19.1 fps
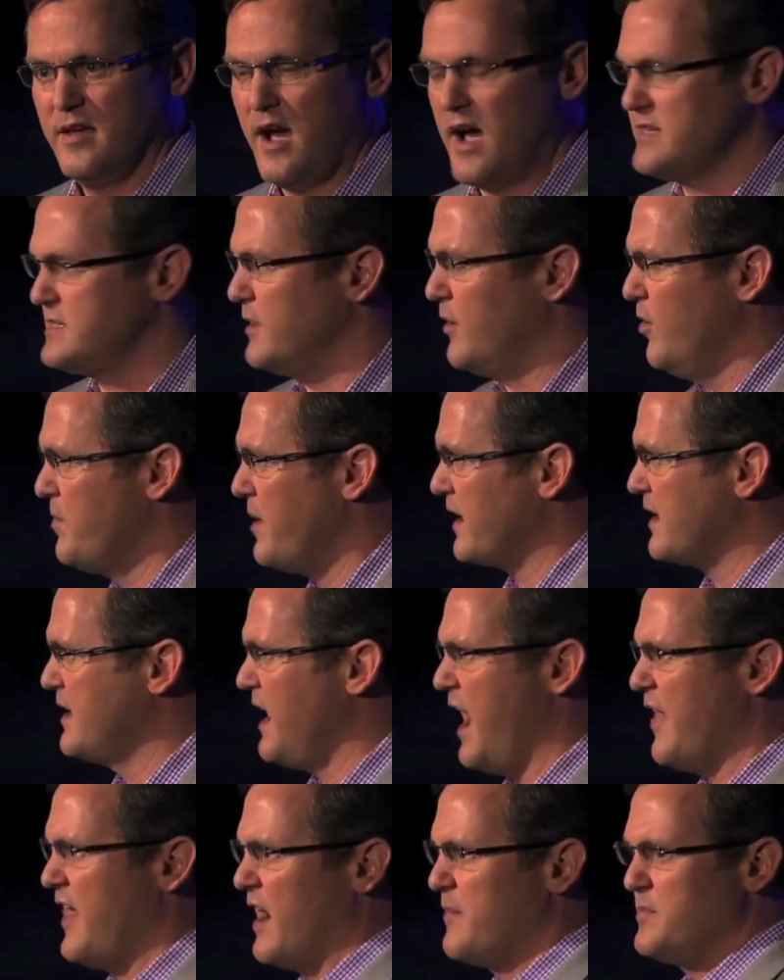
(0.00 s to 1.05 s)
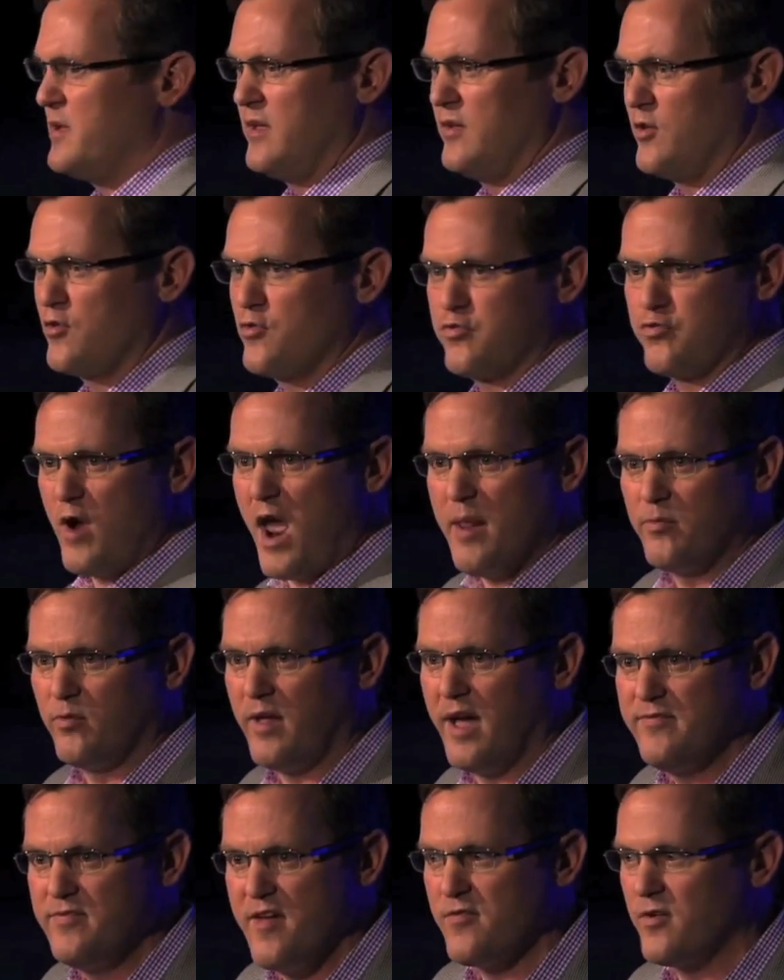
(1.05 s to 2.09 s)
I said, "Oh my God, that'd be incredible.
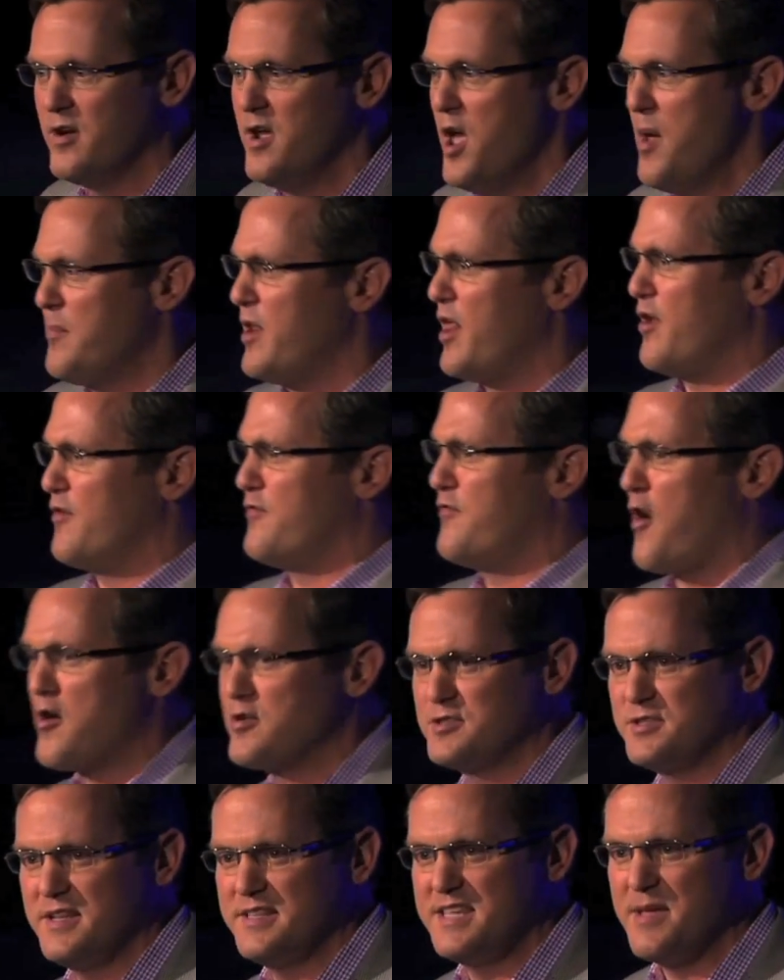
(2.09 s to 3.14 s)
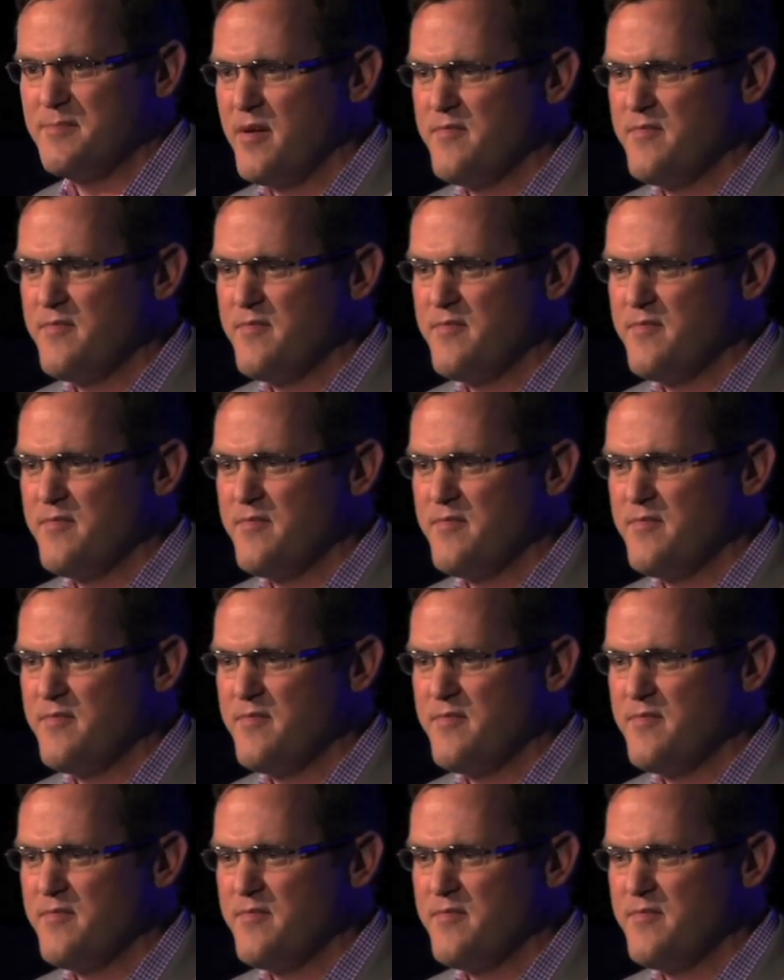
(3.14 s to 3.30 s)
I've never been on a varsity team.